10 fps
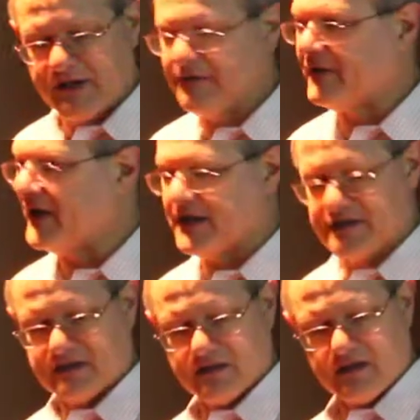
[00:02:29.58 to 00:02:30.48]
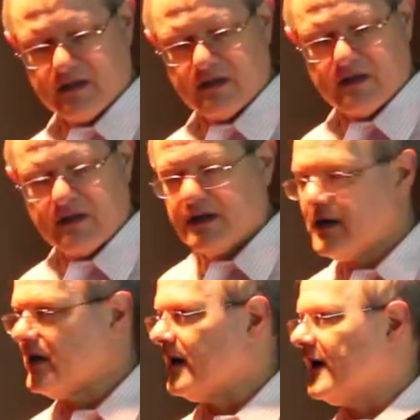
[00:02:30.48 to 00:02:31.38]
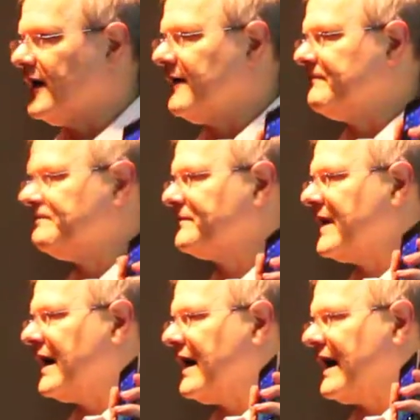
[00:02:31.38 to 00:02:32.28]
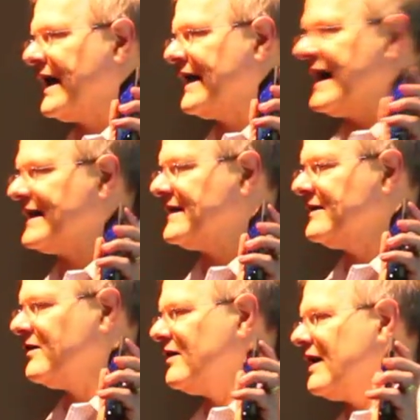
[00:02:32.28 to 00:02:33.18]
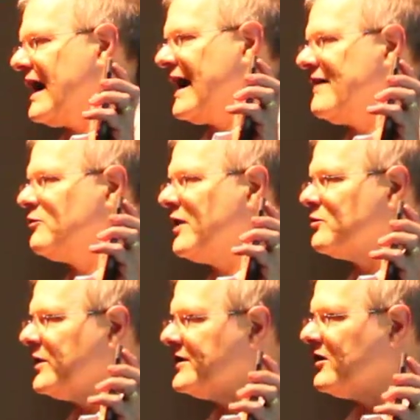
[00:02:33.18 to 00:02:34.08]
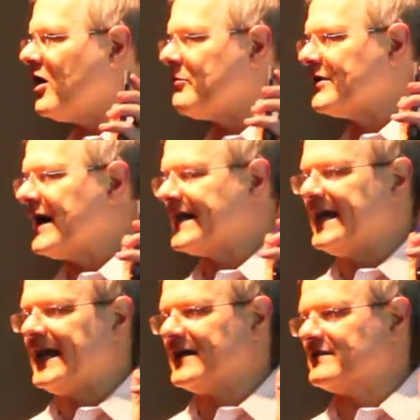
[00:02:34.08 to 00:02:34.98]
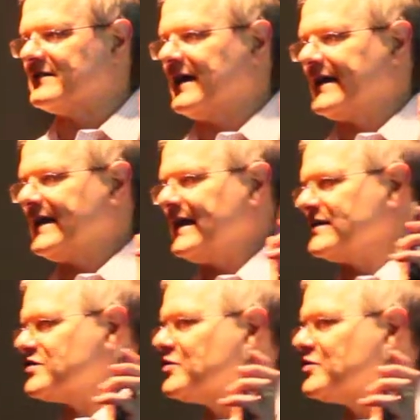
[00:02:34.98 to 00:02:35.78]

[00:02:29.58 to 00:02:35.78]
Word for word: interface, um, and I, you know, I have one window open. I can't, I can't